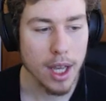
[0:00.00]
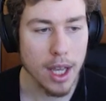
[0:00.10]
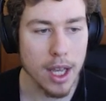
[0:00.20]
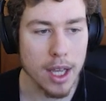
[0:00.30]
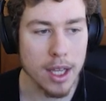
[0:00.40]

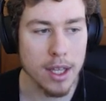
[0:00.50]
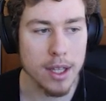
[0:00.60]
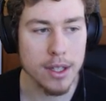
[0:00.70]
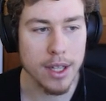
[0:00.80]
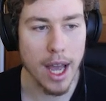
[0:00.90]

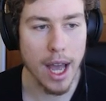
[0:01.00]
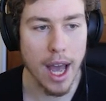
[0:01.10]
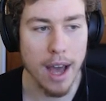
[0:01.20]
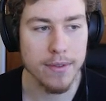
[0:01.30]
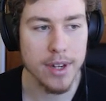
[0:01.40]
is
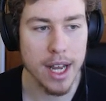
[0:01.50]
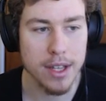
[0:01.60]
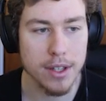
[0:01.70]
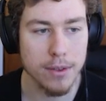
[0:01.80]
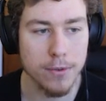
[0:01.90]
have
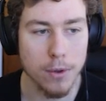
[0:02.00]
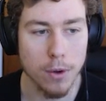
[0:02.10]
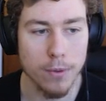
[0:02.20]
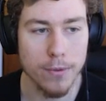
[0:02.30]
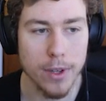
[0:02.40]
nested
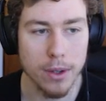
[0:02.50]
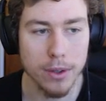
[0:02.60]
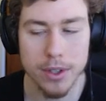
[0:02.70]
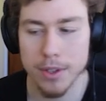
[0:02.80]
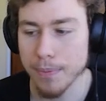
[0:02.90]
form
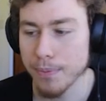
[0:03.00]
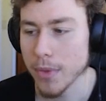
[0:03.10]
fields.